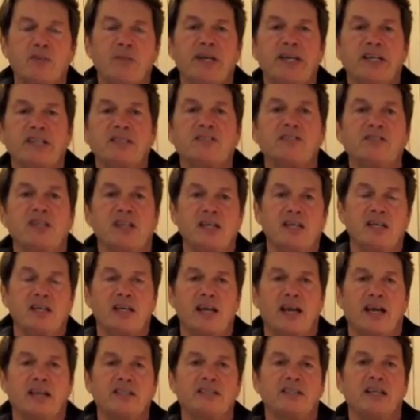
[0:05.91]
Mancini,
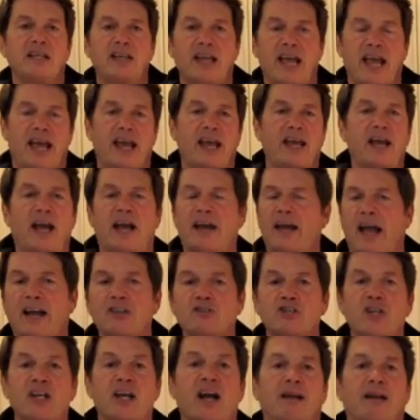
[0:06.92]
and today I
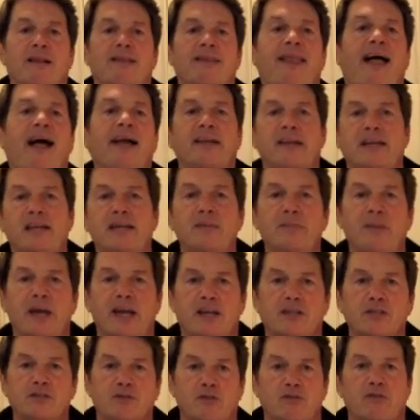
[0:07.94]
actually got a lot of
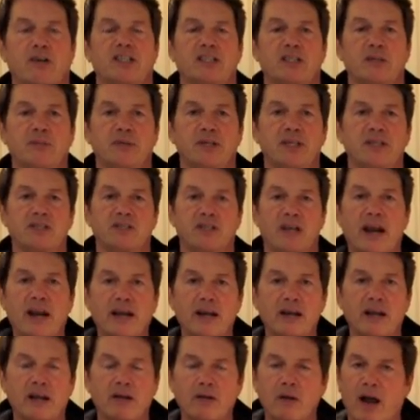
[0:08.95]
emails for recipes,
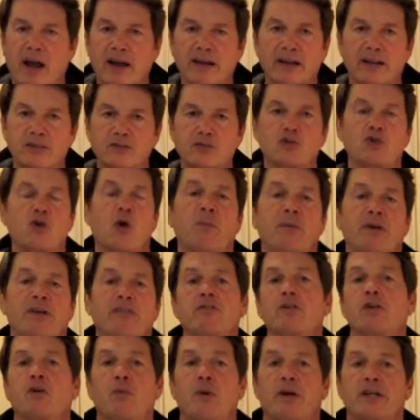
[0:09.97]
and I got so many
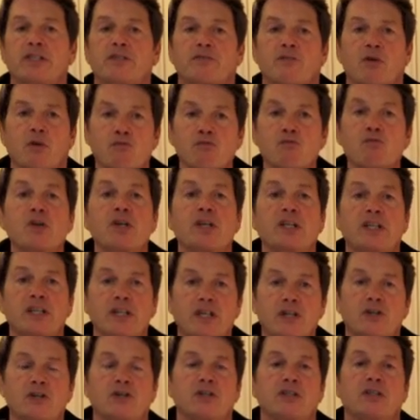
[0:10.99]
requests for a really
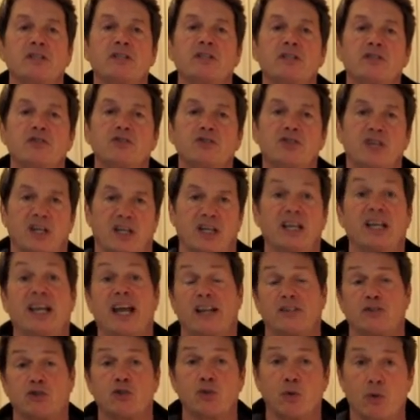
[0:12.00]
good chicken
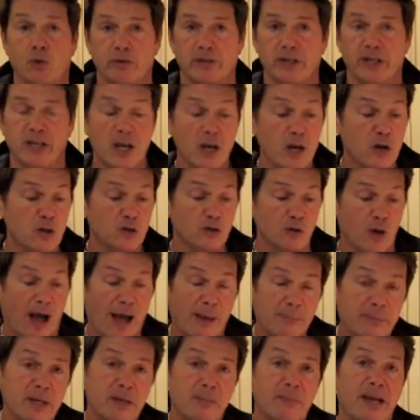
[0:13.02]
cacciatore. So I'm
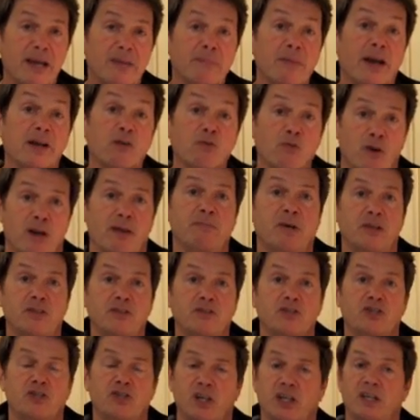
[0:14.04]
going to make my
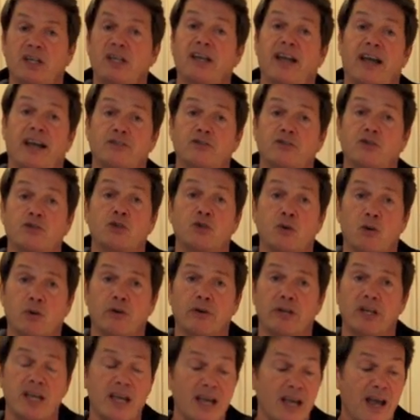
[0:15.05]
grandmother's chicken
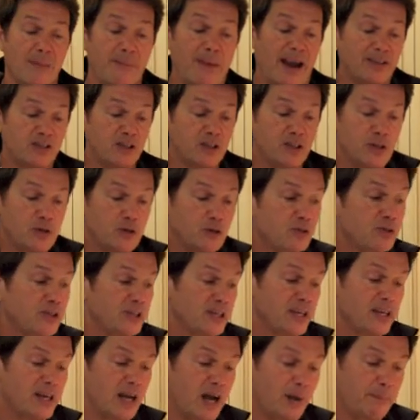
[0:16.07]
cacciatore. I'm actually
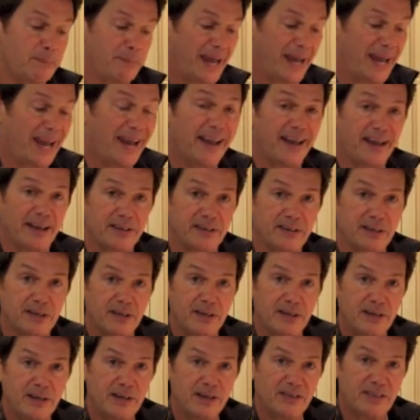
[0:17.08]
using a pan
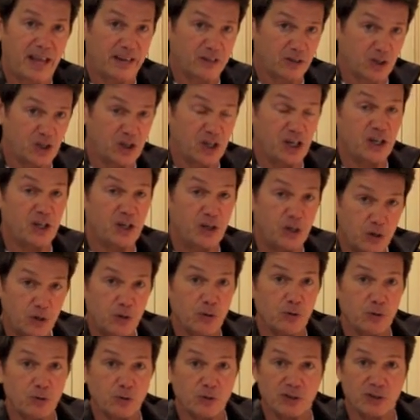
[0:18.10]
that she
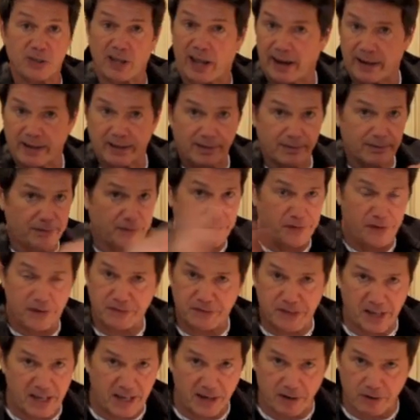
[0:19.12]
used like
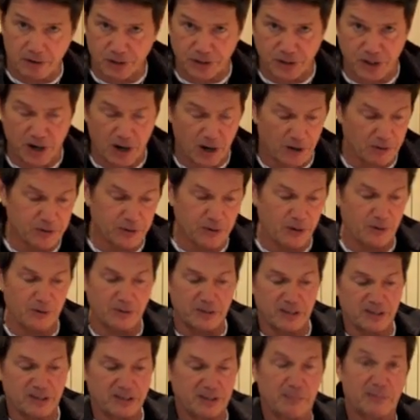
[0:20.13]
50 years ago, so
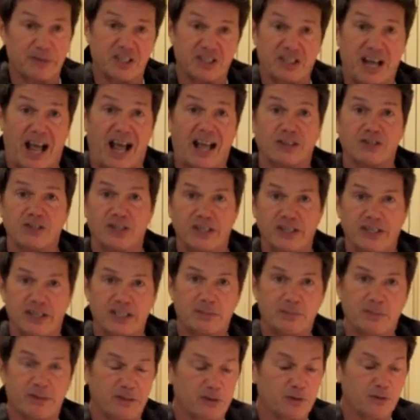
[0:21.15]
there's some nostalgia in
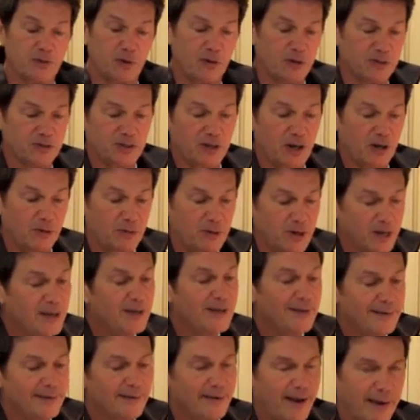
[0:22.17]
this, but there's also,
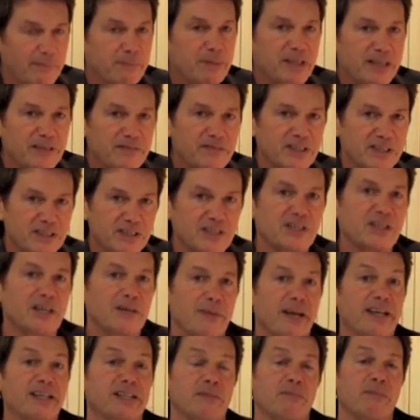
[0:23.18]
and I believe this is going
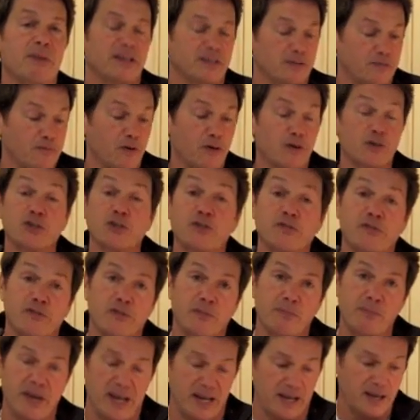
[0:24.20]
to make the best version for
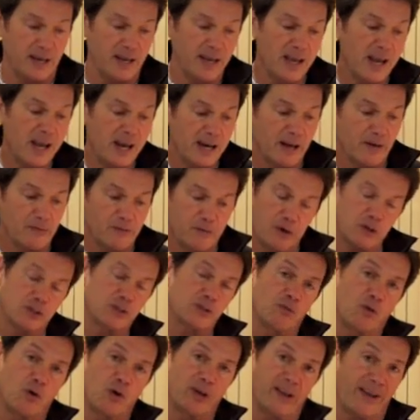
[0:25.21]
me. Now, first
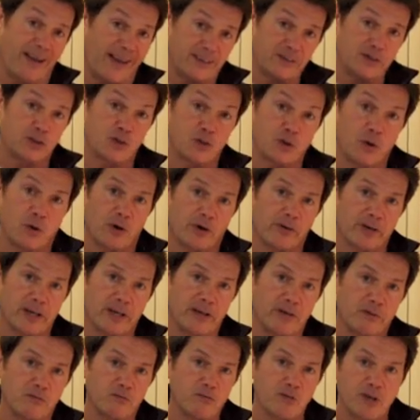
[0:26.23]
of all,
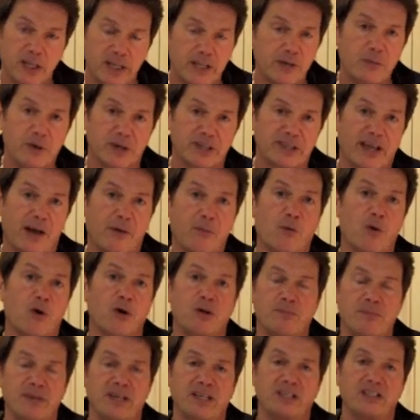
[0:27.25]
cacciatore, really what that
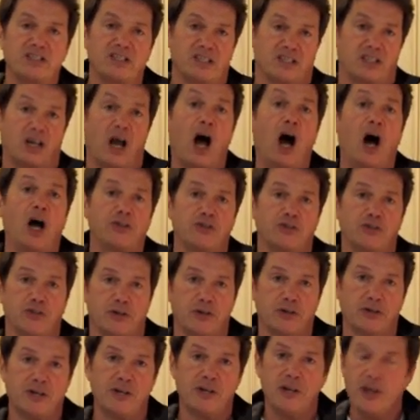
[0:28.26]
word means is hunter.